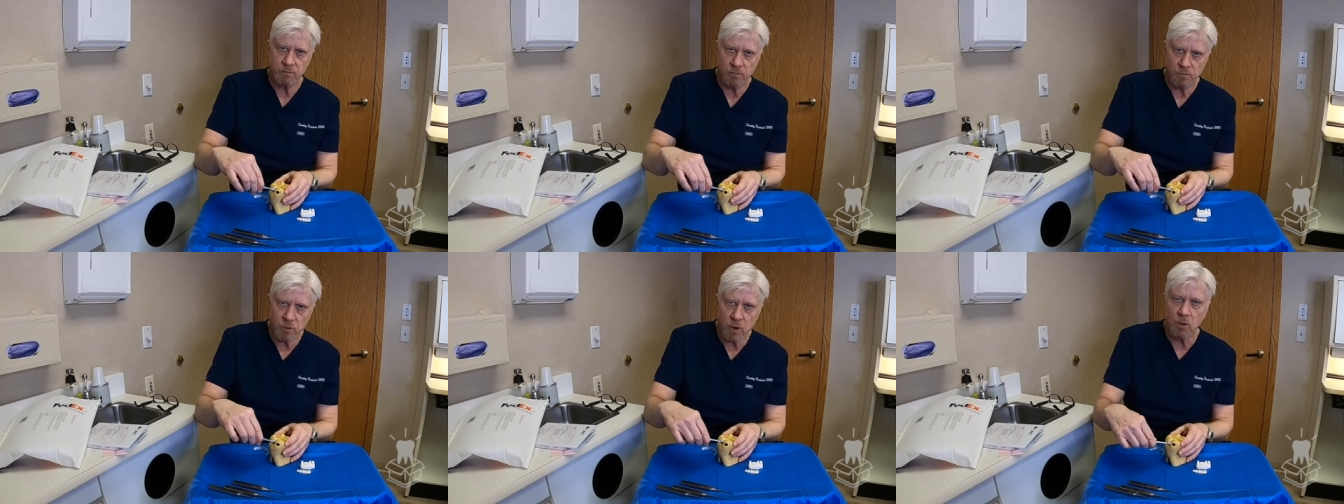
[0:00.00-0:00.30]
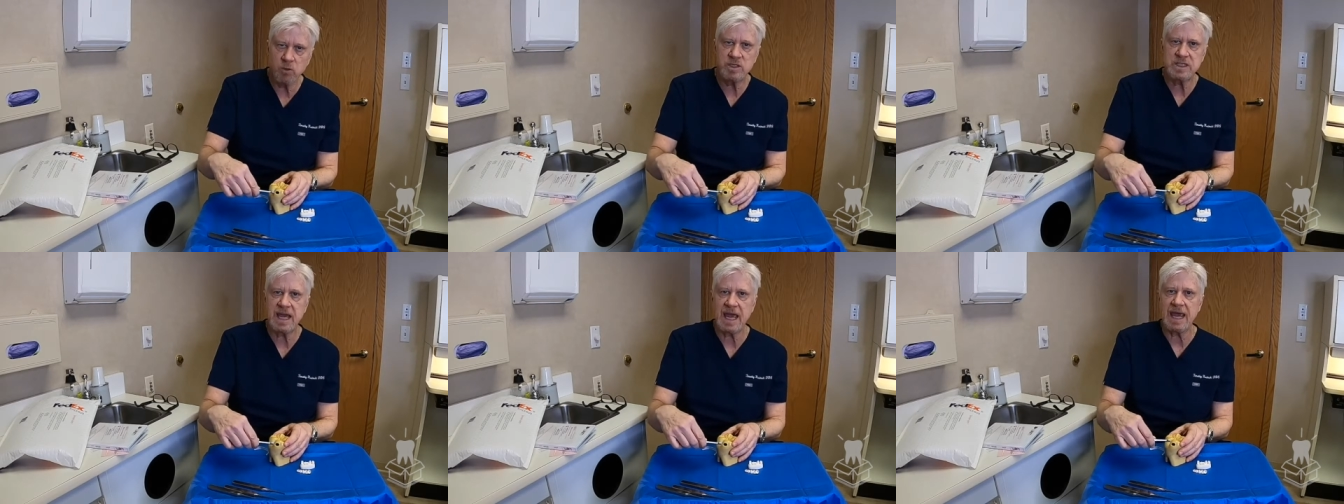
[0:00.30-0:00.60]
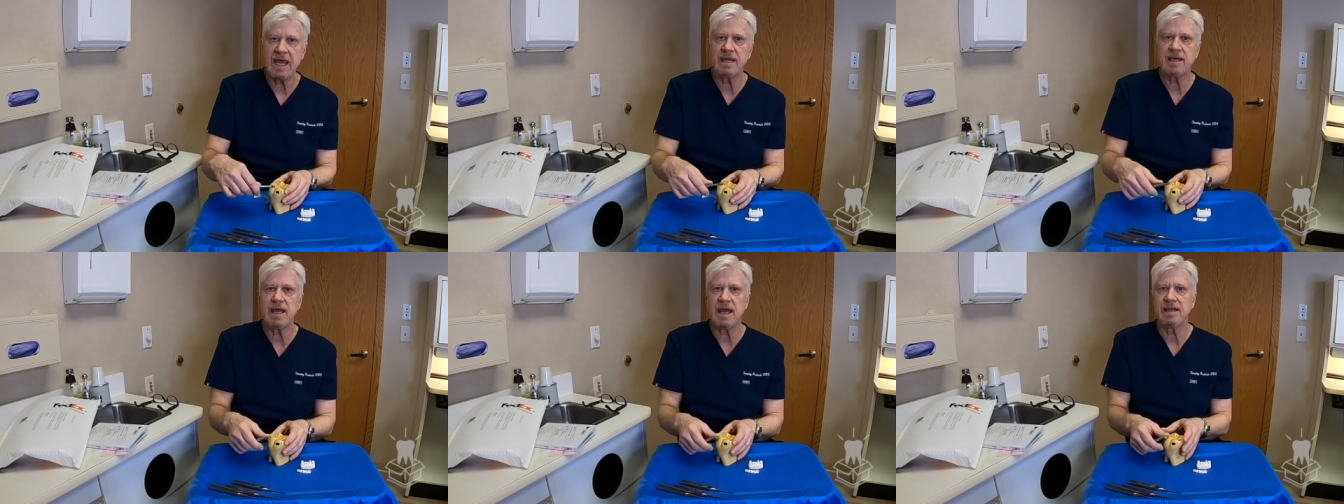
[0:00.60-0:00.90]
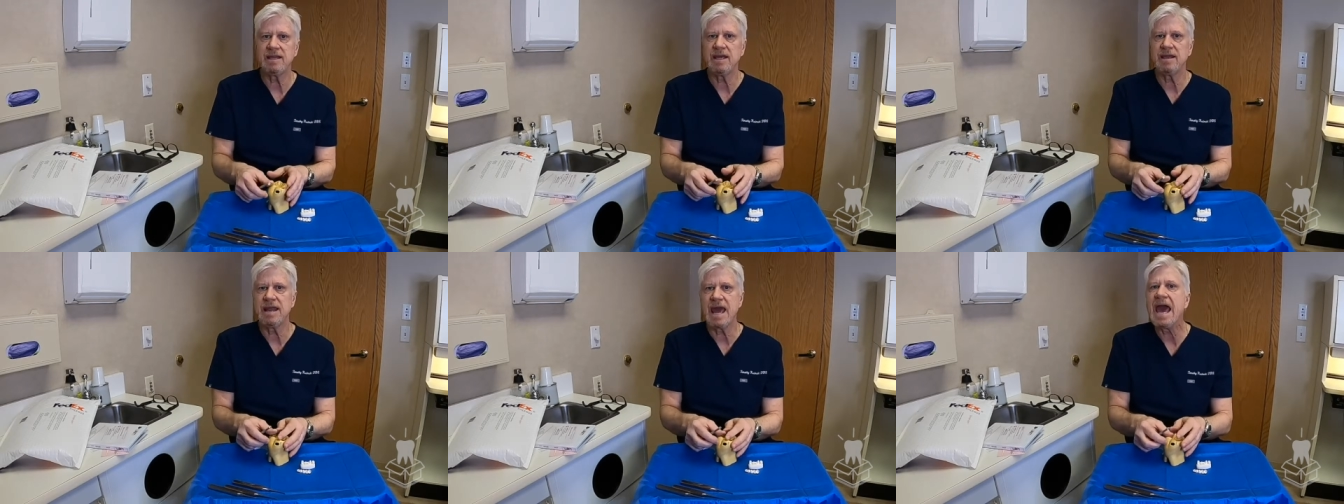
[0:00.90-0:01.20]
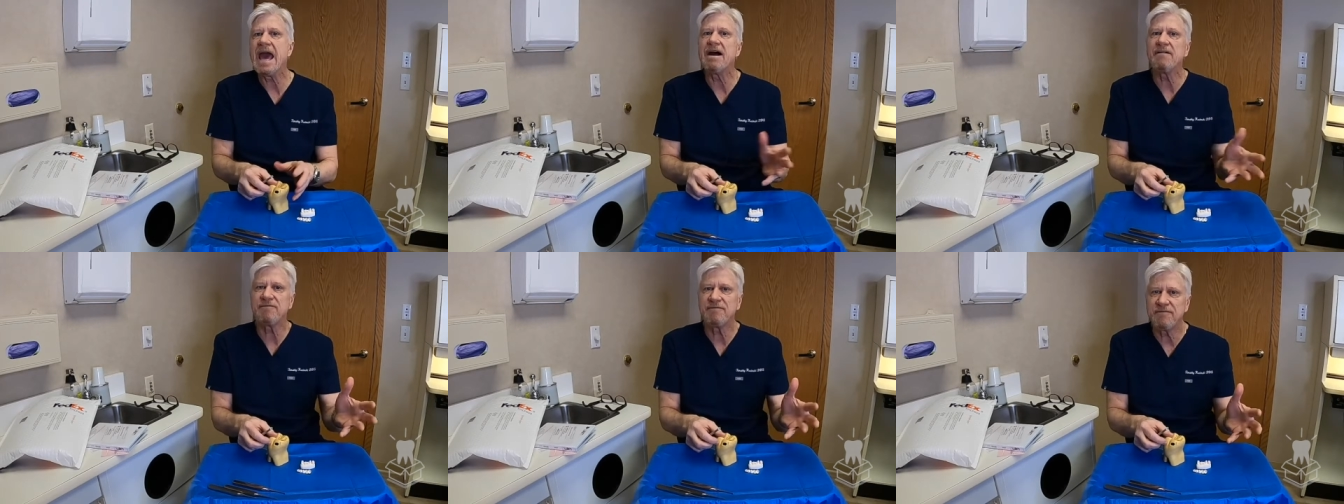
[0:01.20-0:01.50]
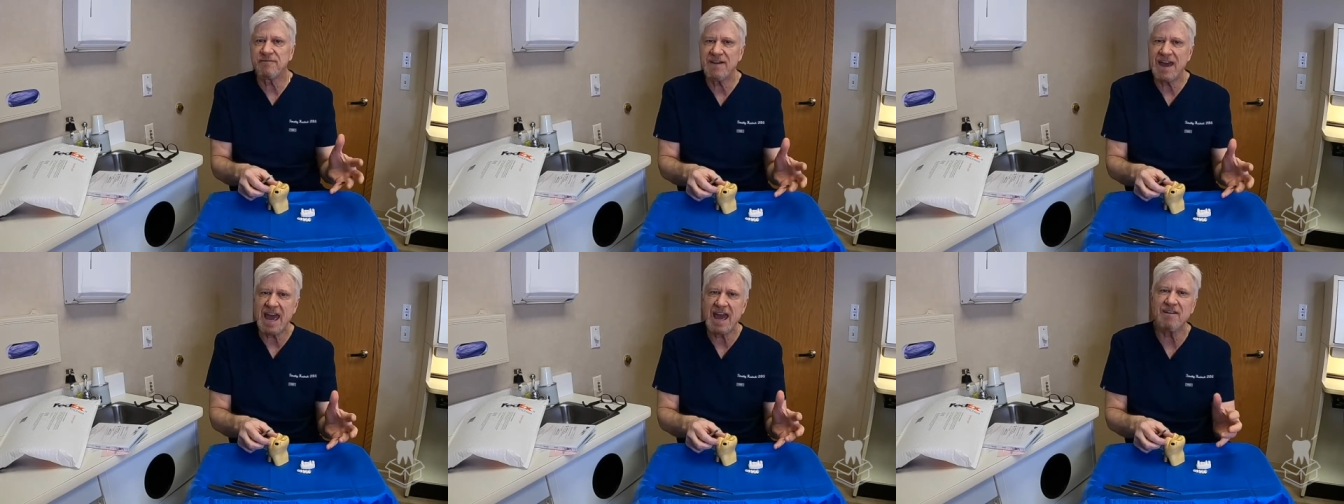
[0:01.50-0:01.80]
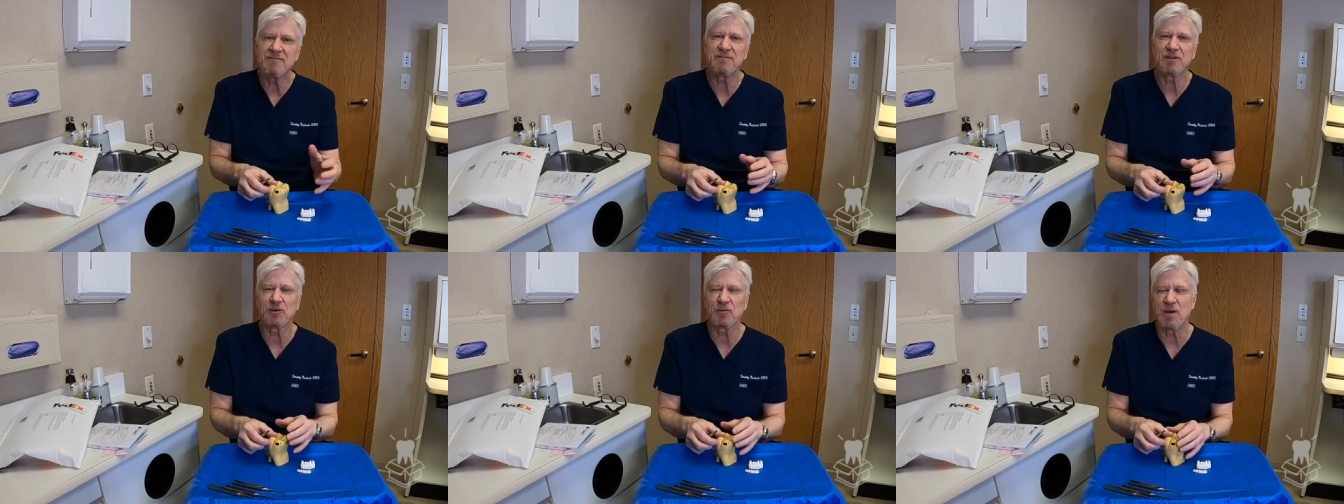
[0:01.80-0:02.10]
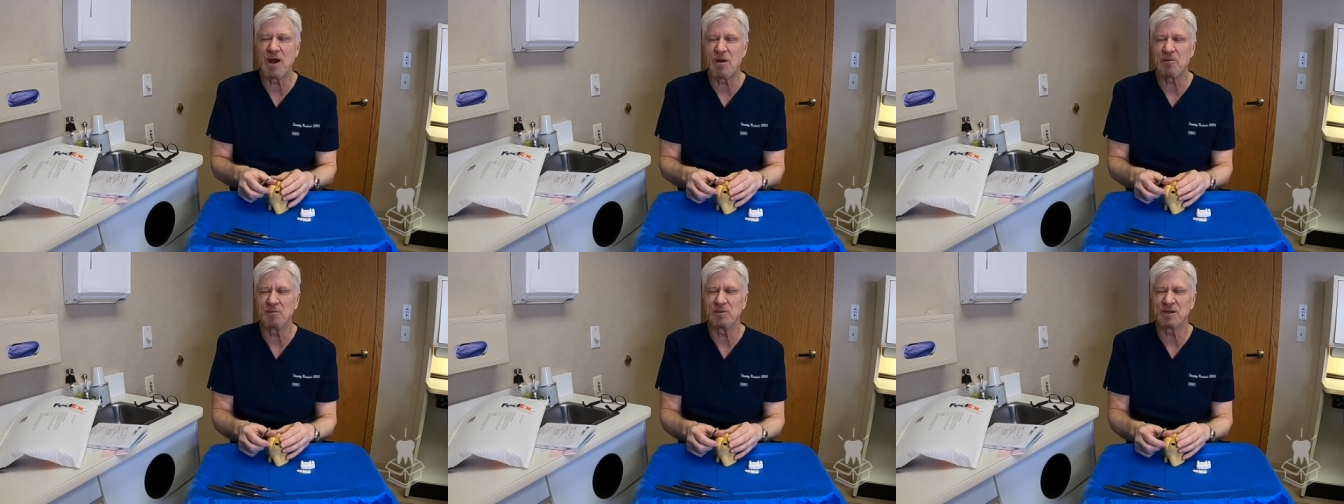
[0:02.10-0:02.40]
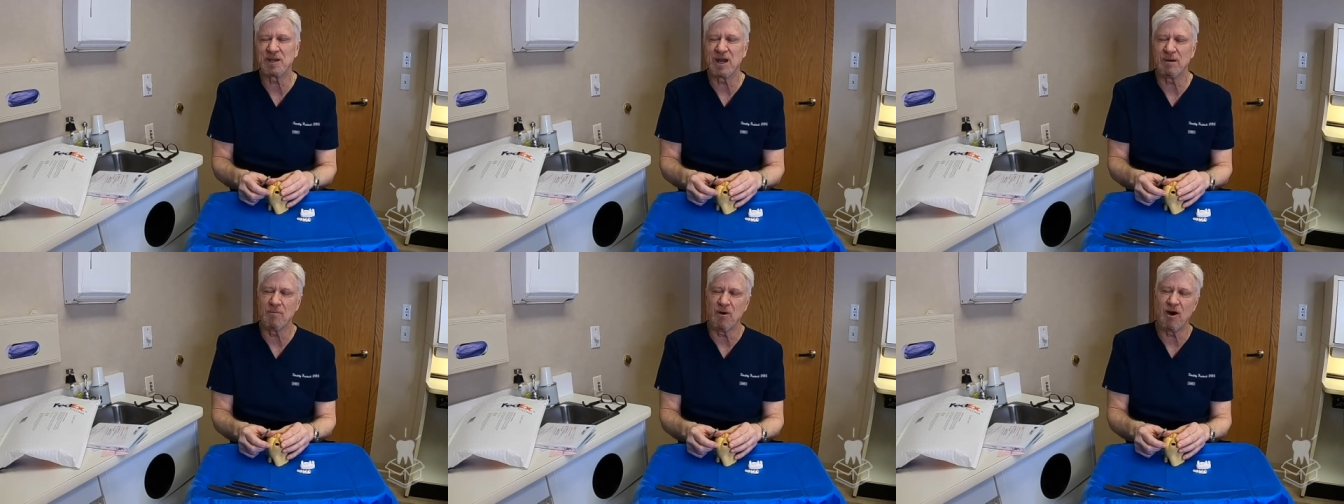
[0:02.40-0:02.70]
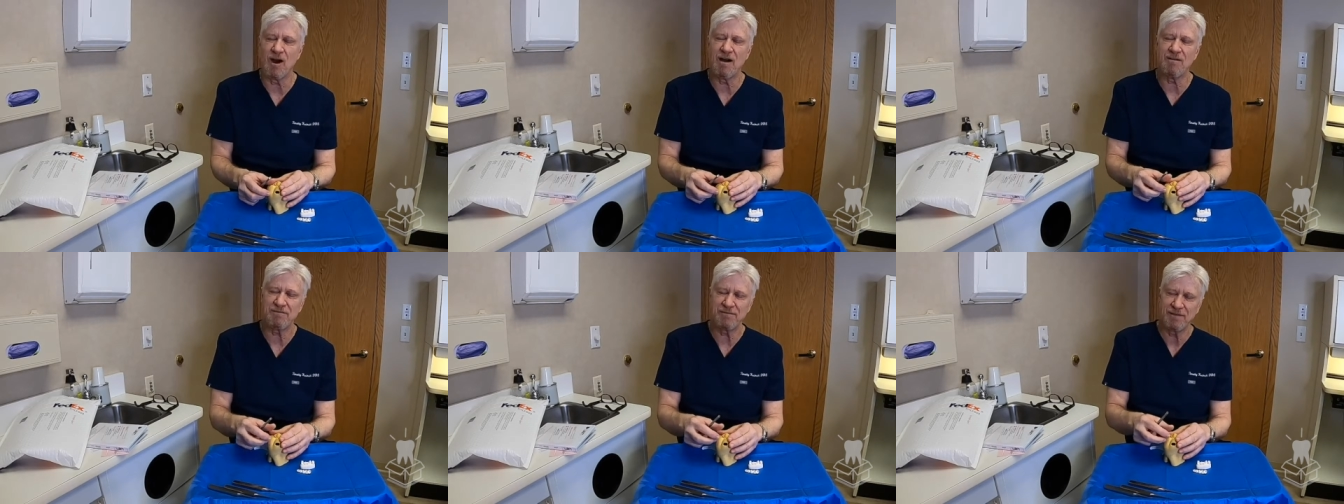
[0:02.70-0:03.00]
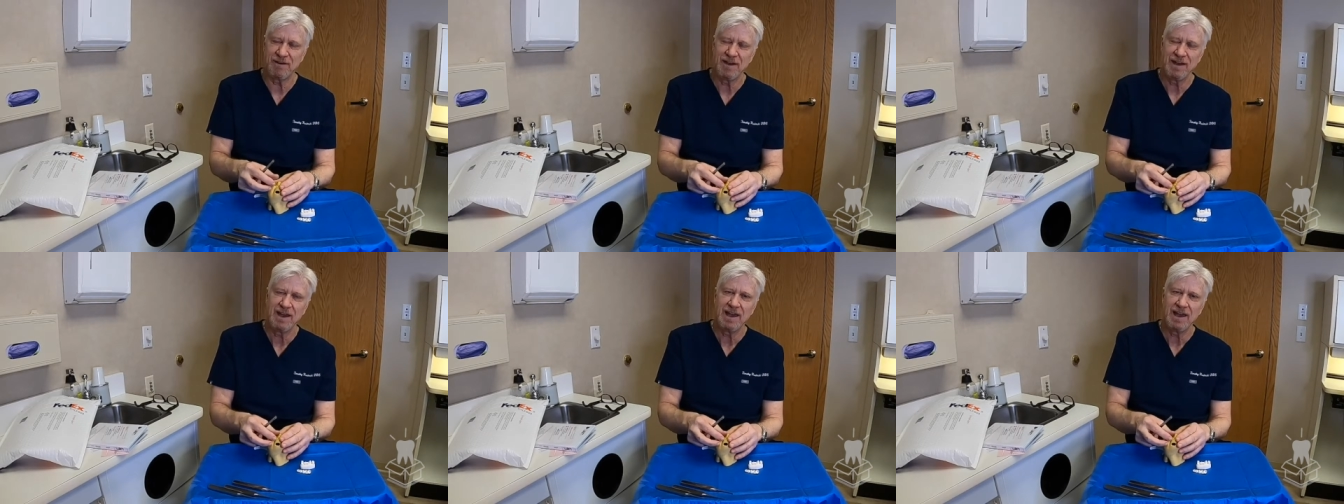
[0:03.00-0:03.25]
rotate, and then half the crown would come off,